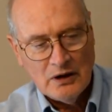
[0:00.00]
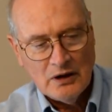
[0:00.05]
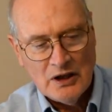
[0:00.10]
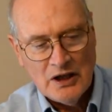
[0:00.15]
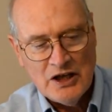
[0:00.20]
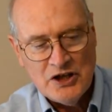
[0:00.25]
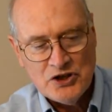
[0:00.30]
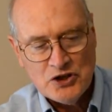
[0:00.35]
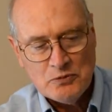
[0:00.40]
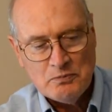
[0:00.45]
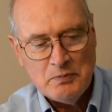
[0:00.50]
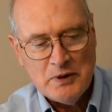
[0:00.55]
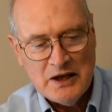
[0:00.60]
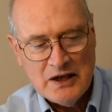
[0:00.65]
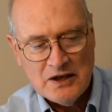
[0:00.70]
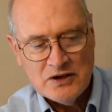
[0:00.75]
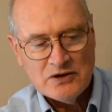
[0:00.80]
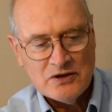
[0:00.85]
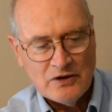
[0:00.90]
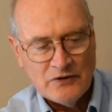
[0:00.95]
each
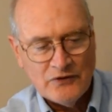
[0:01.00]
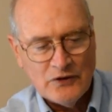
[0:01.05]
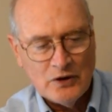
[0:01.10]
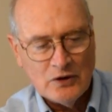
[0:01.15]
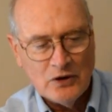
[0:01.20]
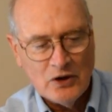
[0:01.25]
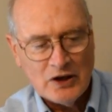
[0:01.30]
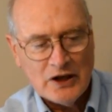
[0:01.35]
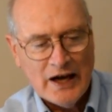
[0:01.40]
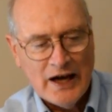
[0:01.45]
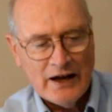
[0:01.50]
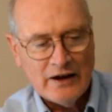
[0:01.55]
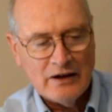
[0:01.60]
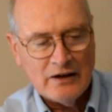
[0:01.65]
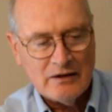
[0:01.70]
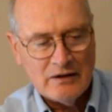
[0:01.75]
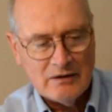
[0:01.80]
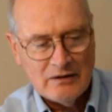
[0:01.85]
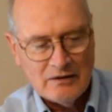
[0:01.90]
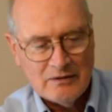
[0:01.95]
piece, if you look at
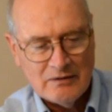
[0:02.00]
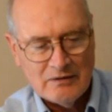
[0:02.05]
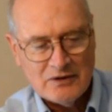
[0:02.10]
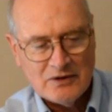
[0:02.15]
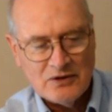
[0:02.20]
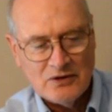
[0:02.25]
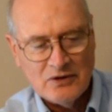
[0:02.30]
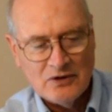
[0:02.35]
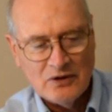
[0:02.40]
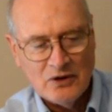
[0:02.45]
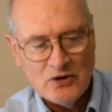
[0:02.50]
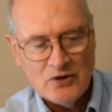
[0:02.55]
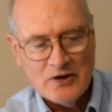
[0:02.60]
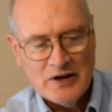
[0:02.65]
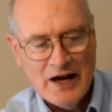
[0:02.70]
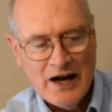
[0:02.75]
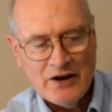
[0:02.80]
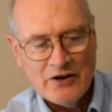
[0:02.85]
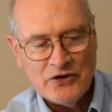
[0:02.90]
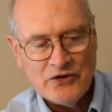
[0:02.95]
it to learn
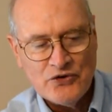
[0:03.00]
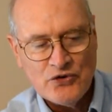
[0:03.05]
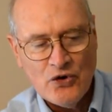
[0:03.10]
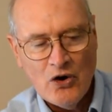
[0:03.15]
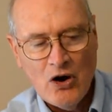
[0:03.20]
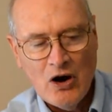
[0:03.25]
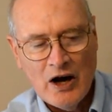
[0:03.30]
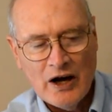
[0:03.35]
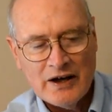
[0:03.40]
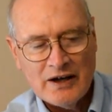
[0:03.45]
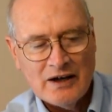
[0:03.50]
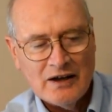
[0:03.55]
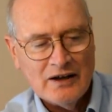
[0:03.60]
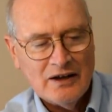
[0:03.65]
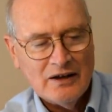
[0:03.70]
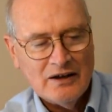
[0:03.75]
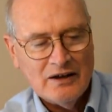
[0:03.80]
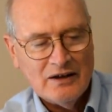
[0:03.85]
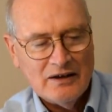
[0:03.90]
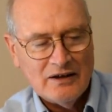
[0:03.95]
how to draw it,
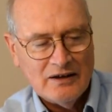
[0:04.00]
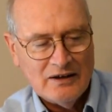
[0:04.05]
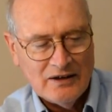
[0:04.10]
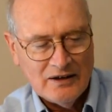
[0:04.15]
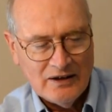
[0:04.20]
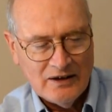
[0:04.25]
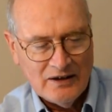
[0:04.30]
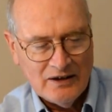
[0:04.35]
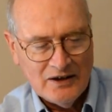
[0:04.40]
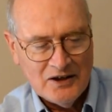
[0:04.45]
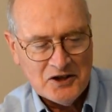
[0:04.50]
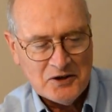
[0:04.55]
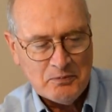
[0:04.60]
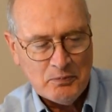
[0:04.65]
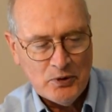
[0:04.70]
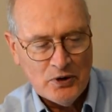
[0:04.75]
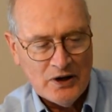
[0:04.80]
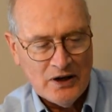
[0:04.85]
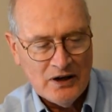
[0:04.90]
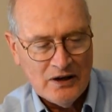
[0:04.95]

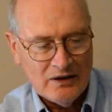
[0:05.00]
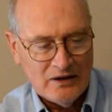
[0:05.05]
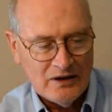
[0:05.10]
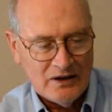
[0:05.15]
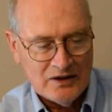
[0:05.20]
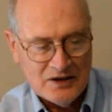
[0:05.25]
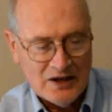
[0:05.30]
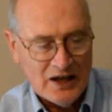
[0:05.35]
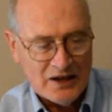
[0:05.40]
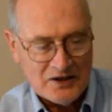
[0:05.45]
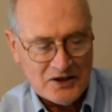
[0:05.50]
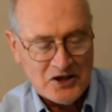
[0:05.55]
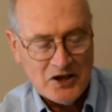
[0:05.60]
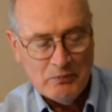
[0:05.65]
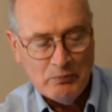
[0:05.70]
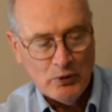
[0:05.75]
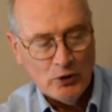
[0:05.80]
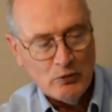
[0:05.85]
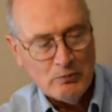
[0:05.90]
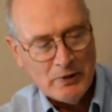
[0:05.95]
is not
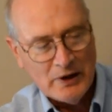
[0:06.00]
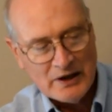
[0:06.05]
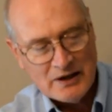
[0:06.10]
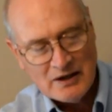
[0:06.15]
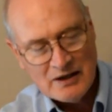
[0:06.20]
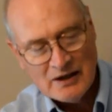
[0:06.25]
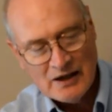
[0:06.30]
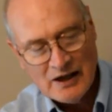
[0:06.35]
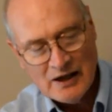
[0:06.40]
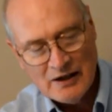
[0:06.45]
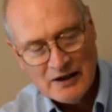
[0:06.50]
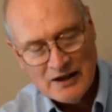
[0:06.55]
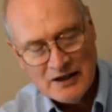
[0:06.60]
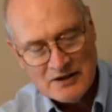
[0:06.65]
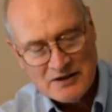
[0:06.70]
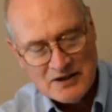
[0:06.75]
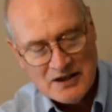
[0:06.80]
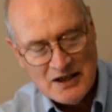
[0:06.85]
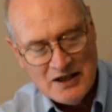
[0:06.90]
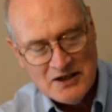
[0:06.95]
simple, but
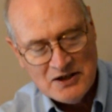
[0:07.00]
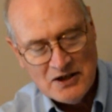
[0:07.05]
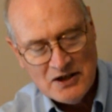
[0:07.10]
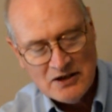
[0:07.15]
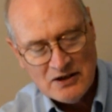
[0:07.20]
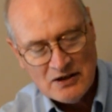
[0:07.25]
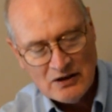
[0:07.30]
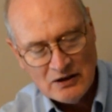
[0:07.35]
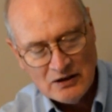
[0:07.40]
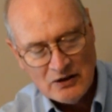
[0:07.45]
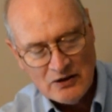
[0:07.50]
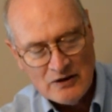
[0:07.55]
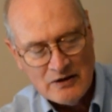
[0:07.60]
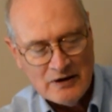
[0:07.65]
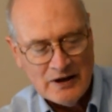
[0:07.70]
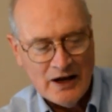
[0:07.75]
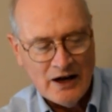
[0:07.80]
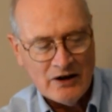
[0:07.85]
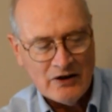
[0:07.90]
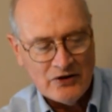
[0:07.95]
it's easy to learn
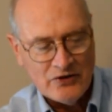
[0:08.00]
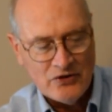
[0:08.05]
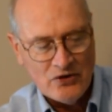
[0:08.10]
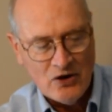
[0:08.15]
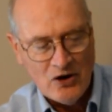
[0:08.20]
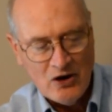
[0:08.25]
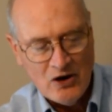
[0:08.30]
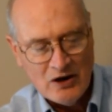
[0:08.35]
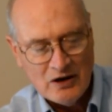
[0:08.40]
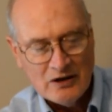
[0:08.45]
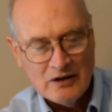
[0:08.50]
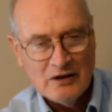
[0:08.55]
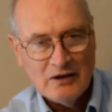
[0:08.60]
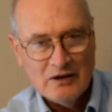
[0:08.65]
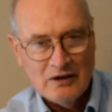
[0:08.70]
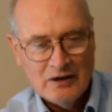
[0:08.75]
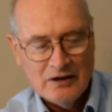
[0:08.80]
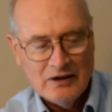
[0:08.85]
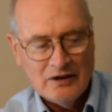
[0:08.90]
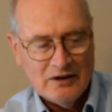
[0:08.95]
how to draw
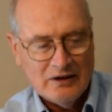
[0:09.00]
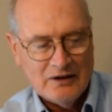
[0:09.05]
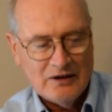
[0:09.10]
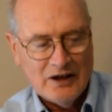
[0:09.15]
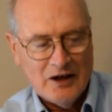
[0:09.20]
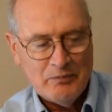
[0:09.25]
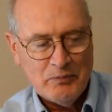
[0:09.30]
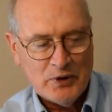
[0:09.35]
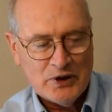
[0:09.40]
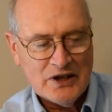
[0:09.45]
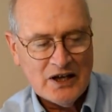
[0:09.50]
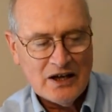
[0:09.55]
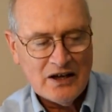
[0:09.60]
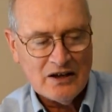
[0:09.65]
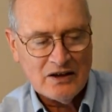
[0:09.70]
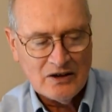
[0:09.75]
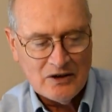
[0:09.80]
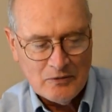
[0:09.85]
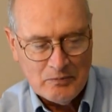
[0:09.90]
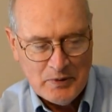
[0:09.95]
a
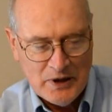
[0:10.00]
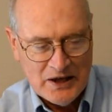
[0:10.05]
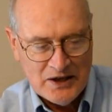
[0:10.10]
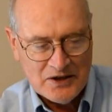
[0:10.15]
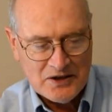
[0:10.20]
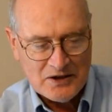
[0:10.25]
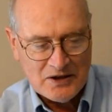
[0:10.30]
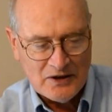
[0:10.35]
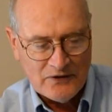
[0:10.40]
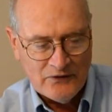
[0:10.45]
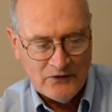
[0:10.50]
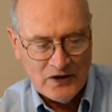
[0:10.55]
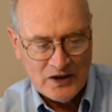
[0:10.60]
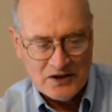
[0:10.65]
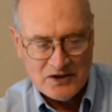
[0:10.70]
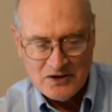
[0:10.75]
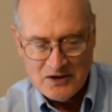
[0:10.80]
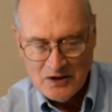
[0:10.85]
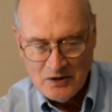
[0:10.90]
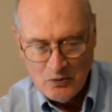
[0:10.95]
particular piece that
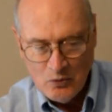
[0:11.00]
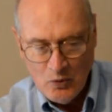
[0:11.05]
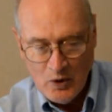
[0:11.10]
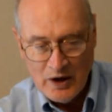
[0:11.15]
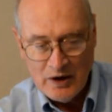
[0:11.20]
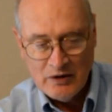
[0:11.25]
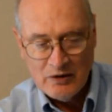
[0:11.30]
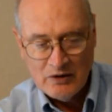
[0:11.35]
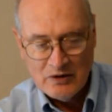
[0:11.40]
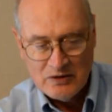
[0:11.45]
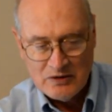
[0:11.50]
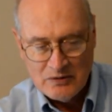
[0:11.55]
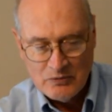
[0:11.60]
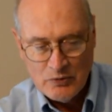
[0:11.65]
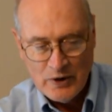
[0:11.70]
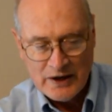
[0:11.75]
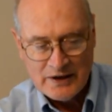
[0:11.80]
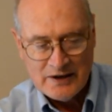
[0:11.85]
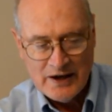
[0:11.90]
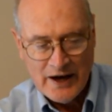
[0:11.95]
fits in one
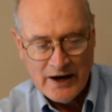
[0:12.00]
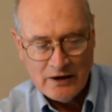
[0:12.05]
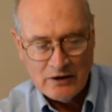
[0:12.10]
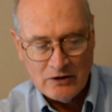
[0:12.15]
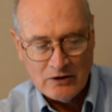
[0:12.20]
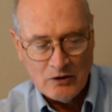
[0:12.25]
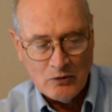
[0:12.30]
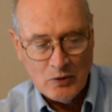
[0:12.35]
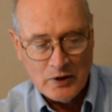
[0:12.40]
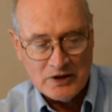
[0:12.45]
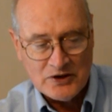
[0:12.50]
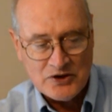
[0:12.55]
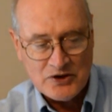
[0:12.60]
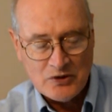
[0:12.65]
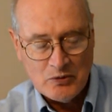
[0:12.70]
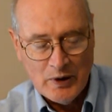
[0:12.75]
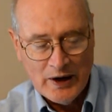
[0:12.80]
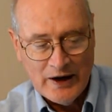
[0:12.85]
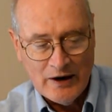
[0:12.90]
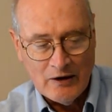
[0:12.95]
rectangle or one
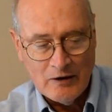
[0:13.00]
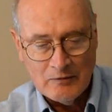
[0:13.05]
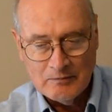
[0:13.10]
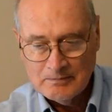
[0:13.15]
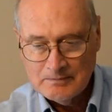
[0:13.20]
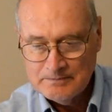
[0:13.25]
square.